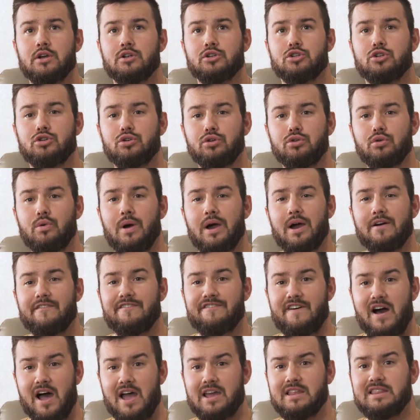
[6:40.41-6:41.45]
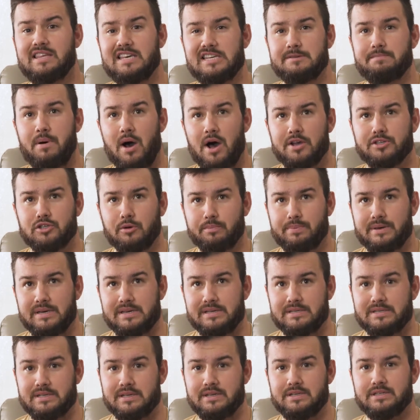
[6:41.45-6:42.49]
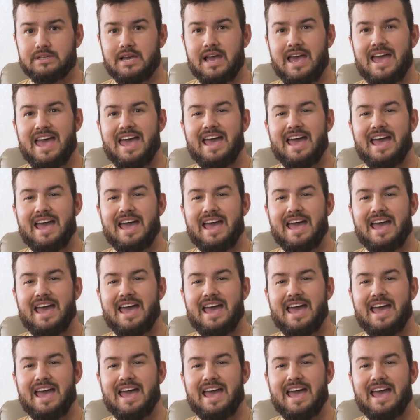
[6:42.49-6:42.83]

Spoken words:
to find these puzzle pieces.